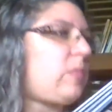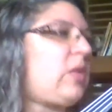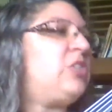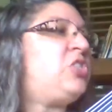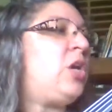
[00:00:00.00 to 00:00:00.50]

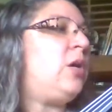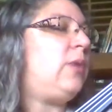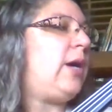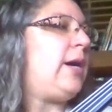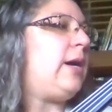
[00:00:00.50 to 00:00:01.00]
So,
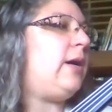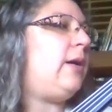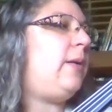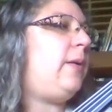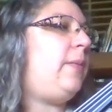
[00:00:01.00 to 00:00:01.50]

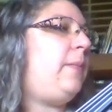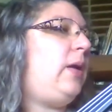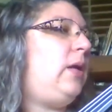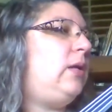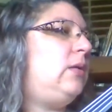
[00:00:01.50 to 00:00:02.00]
I
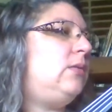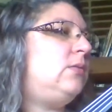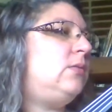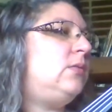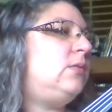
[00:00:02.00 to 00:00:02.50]

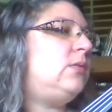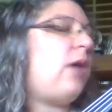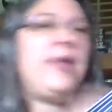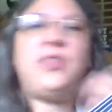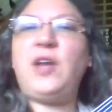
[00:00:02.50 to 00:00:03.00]

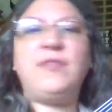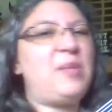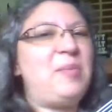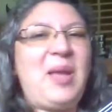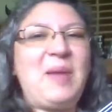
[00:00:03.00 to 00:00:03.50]
thought of
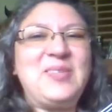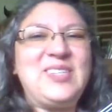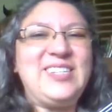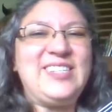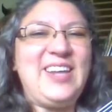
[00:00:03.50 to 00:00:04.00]
something I was
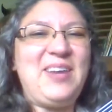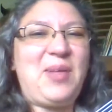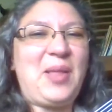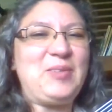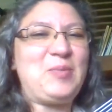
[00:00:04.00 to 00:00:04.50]
going to say
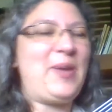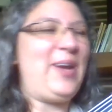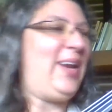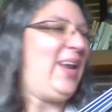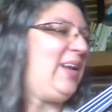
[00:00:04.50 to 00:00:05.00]
while I was
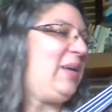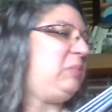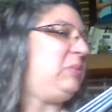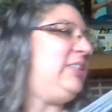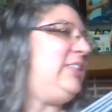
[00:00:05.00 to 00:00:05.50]
playing and it
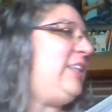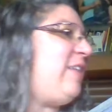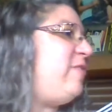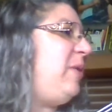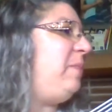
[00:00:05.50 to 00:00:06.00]
completely
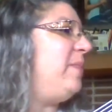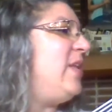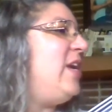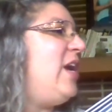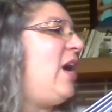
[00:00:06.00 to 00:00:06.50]
left me.
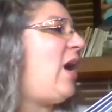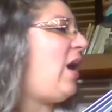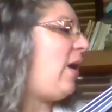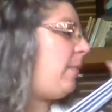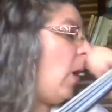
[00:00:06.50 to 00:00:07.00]

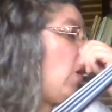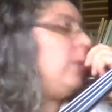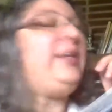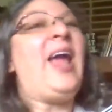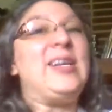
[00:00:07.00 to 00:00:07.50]

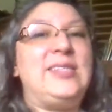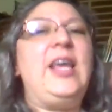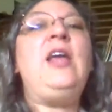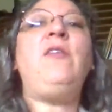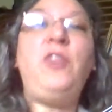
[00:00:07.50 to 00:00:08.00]
Oh, yes.
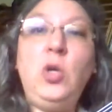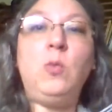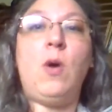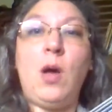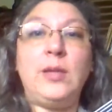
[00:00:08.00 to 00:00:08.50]
If you
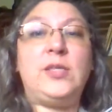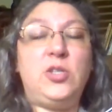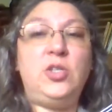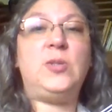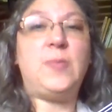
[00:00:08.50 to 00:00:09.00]
want to
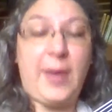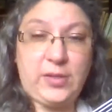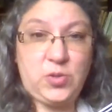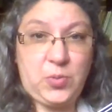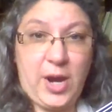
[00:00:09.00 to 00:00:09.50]
do some
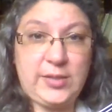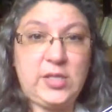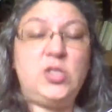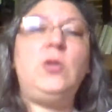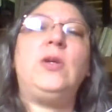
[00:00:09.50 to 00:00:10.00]
extra
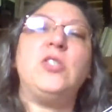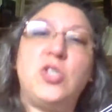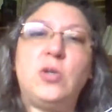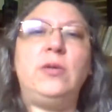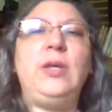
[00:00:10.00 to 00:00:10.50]
practice, you can
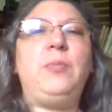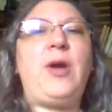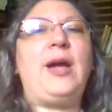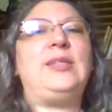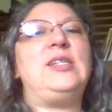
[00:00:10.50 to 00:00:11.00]
certainly
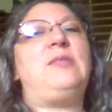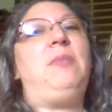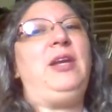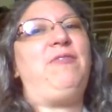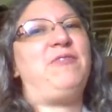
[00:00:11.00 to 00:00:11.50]
practice
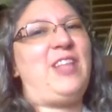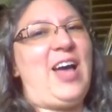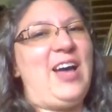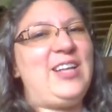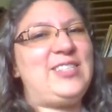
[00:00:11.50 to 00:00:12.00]
B
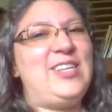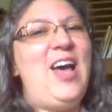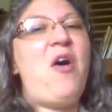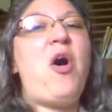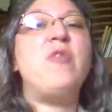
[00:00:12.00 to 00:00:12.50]
flat
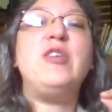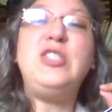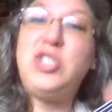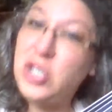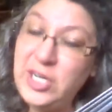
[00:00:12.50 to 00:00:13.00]
on the
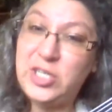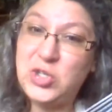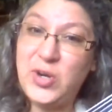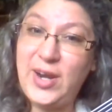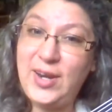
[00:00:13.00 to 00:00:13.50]
G
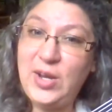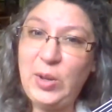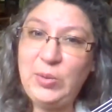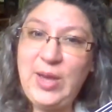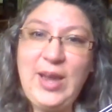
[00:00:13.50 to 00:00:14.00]
string.
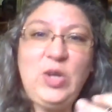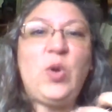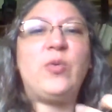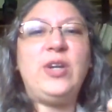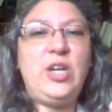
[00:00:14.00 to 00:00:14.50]
Okay, you
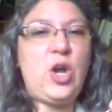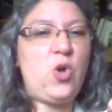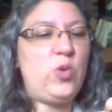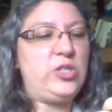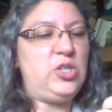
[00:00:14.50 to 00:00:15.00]
already
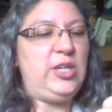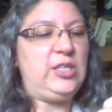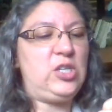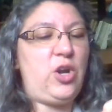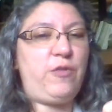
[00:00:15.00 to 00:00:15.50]
know what you need
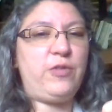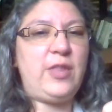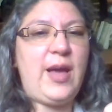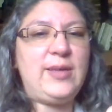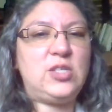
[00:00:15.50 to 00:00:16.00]
to know for
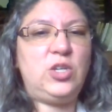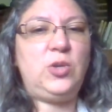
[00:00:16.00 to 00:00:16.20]
that. So you